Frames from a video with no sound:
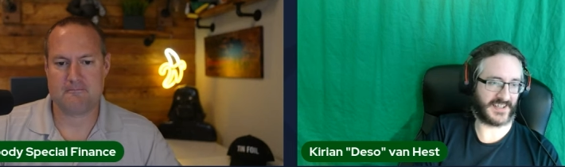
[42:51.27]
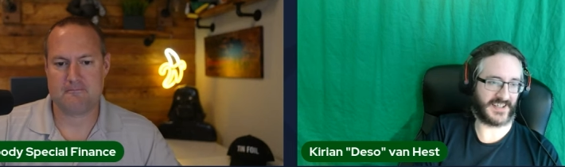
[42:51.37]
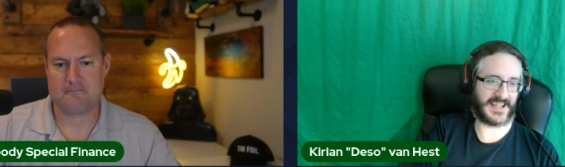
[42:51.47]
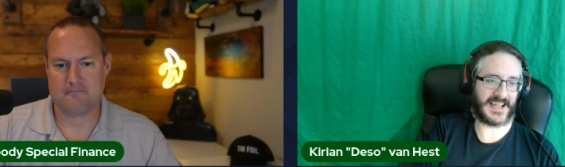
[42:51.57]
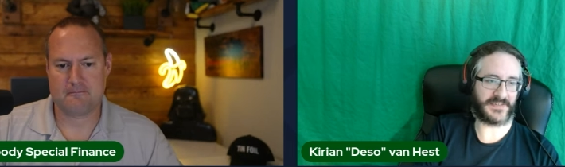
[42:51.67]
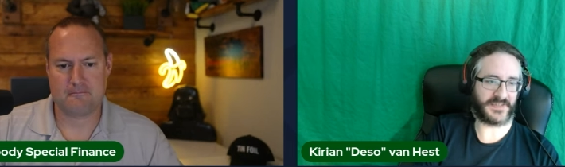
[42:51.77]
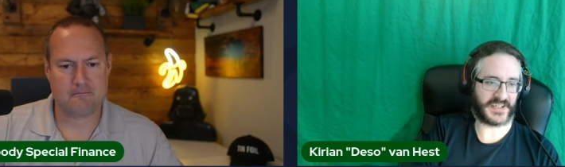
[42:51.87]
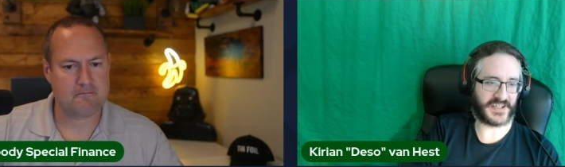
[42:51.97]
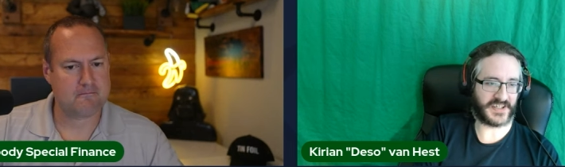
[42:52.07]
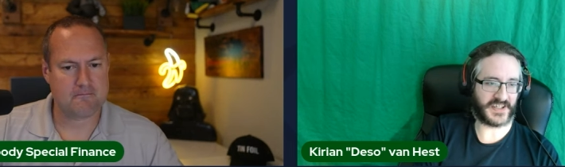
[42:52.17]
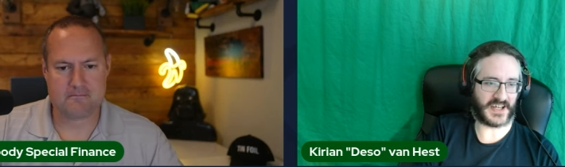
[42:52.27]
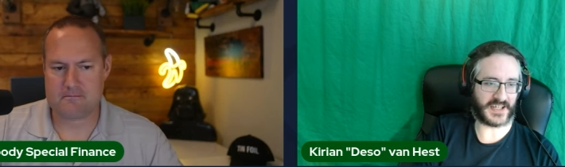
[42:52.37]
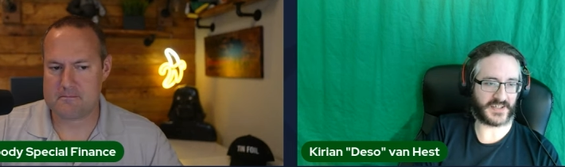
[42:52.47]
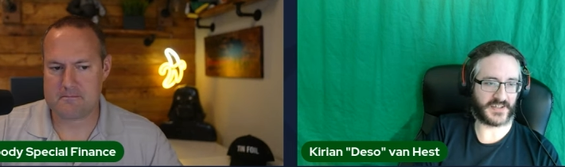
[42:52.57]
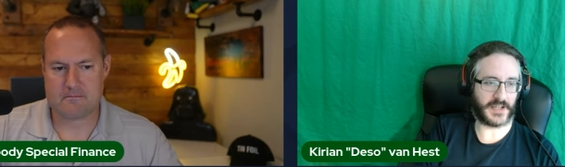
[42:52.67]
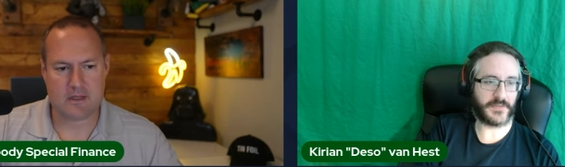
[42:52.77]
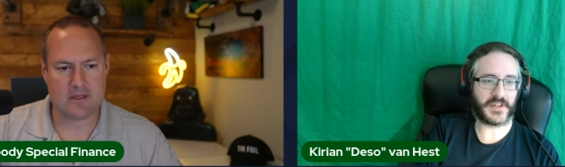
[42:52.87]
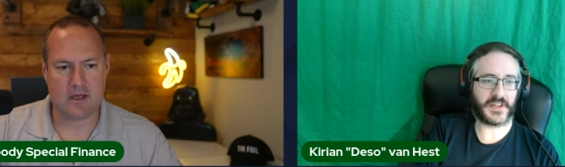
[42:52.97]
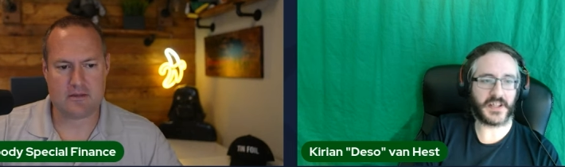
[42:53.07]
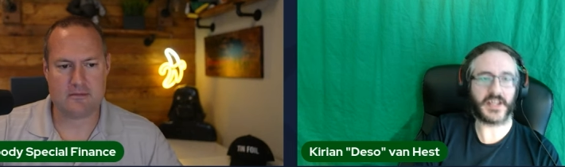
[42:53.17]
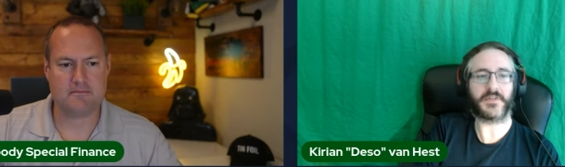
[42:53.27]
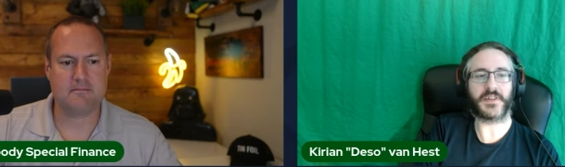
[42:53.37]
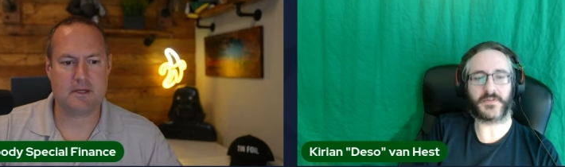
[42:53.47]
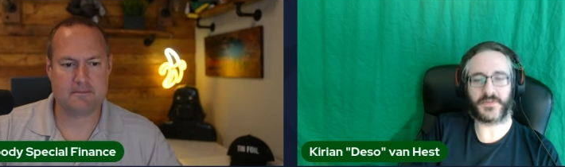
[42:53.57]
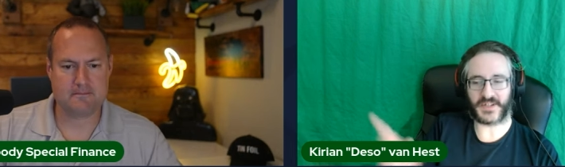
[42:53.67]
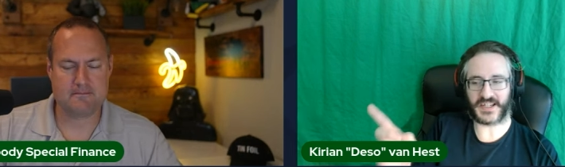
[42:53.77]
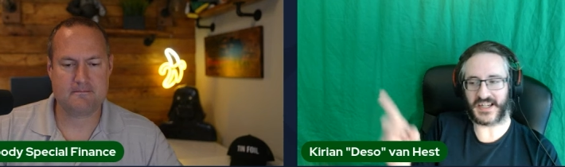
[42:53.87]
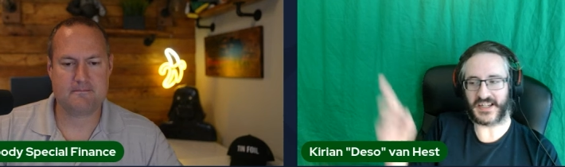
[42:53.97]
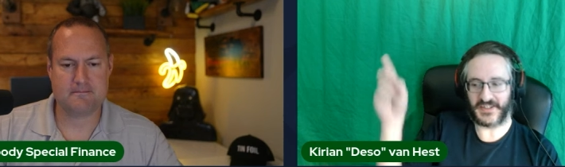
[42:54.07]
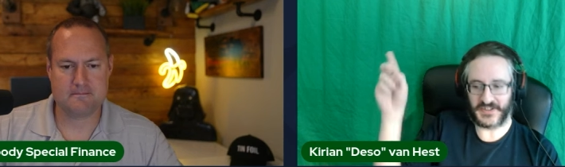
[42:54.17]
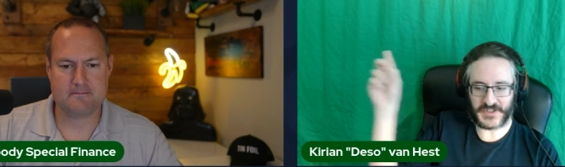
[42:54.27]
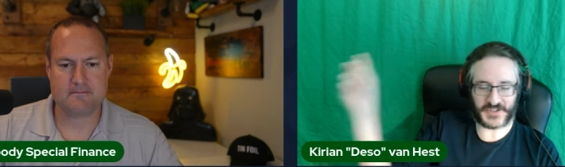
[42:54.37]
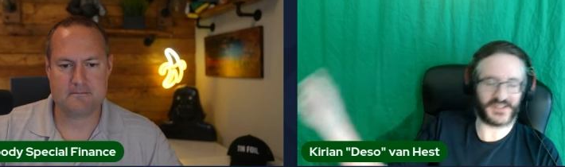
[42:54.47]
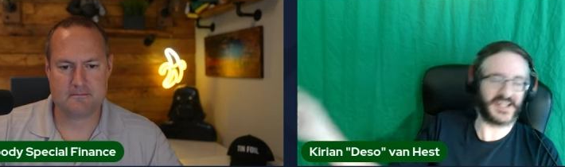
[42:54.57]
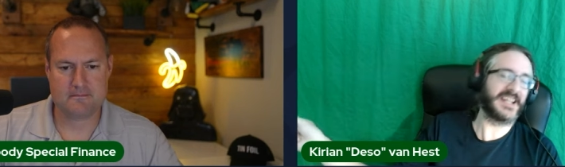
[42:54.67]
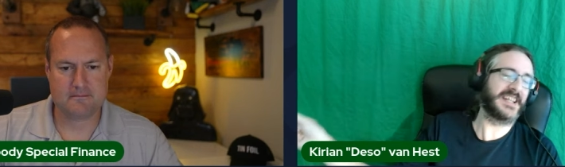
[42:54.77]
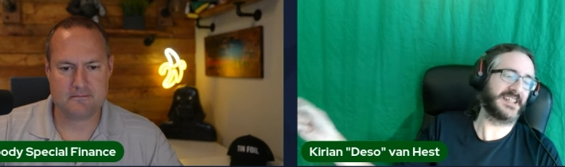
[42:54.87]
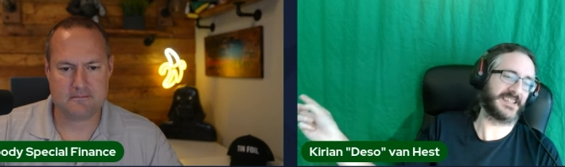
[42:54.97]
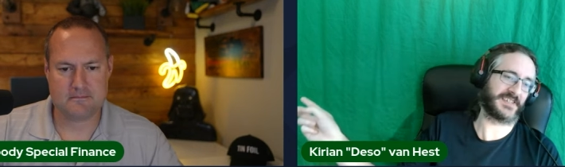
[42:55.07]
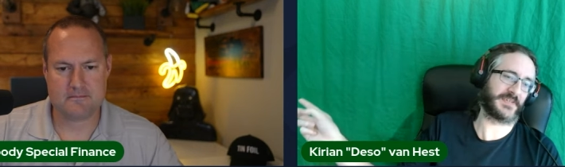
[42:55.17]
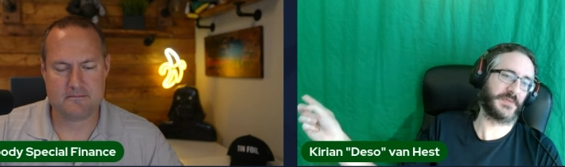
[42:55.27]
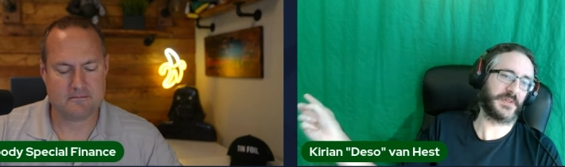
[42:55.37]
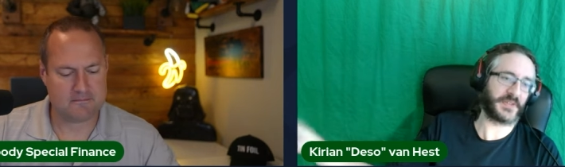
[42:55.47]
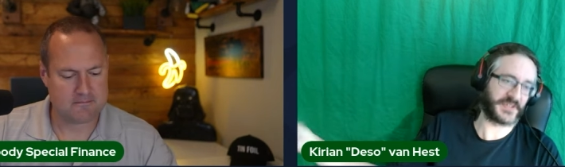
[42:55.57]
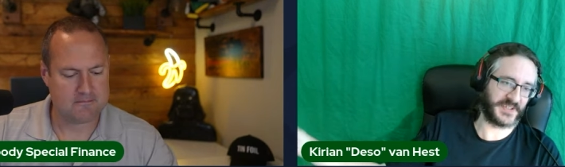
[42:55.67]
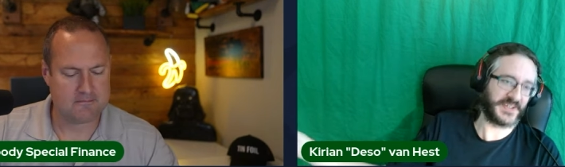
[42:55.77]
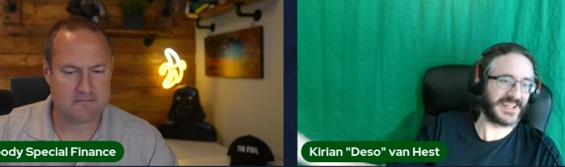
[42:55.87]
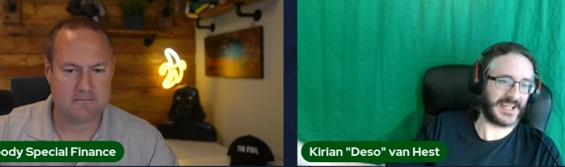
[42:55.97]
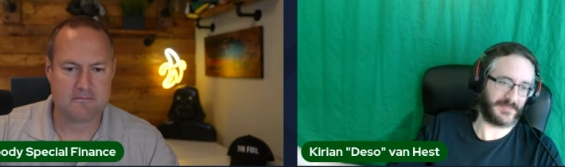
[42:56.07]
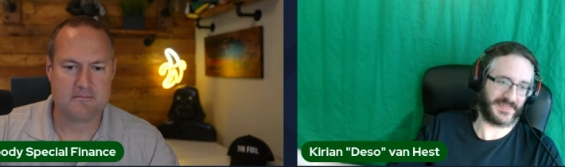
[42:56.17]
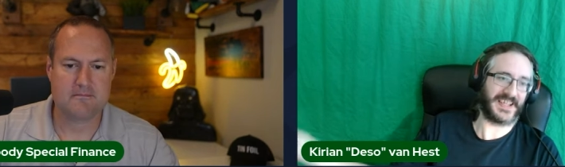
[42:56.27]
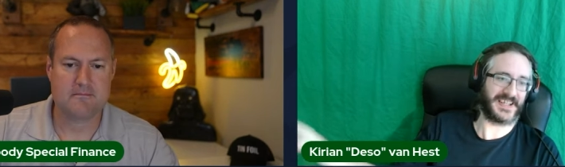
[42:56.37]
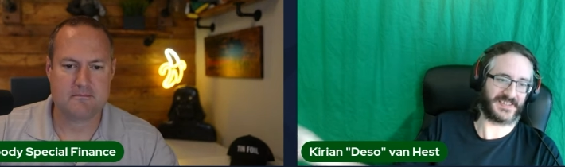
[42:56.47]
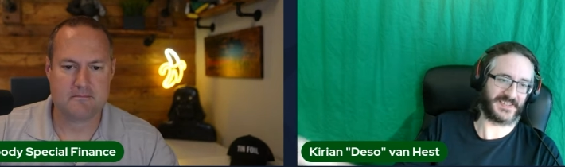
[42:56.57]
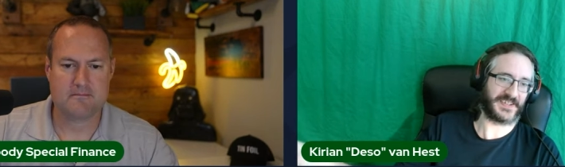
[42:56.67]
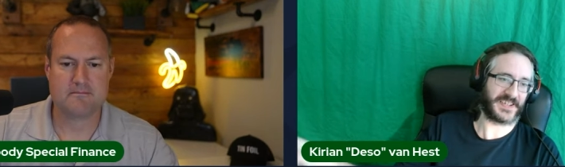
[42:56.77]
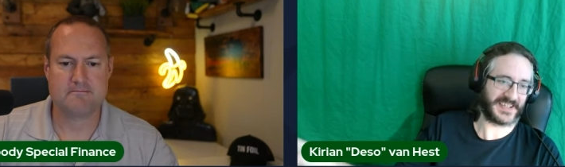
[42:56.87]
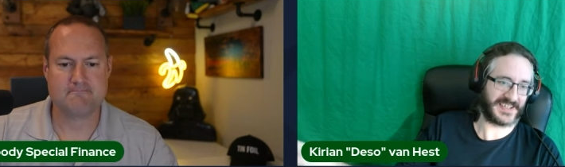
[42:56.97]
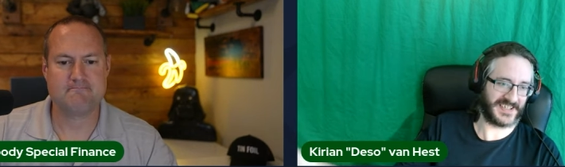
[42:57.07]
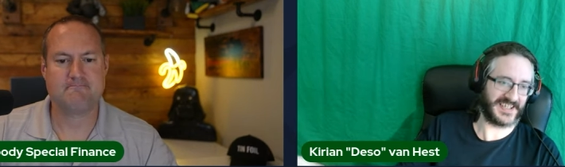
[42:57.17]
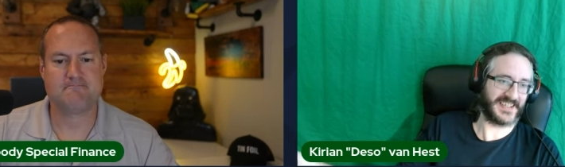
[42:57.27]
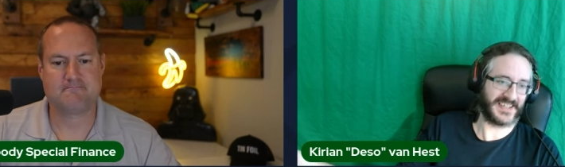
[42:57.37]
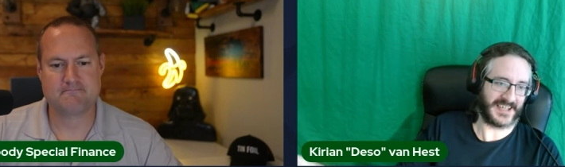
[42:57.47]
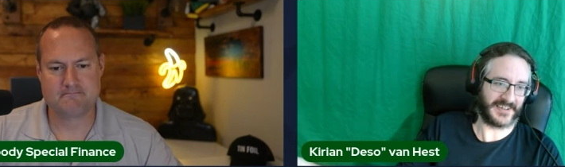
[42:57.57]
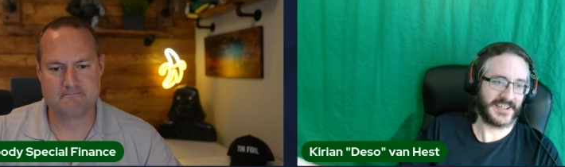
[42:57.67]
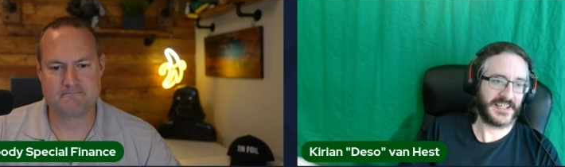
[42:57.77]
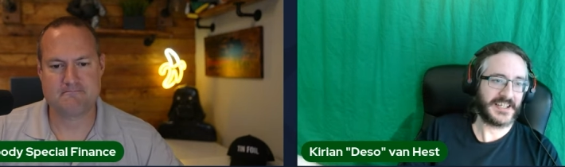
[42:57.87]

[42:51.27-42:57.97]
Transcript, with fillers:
Speaker 1: a laughing stock. Even Nothing. even the the Ukrainians will still get paid during the shutdown.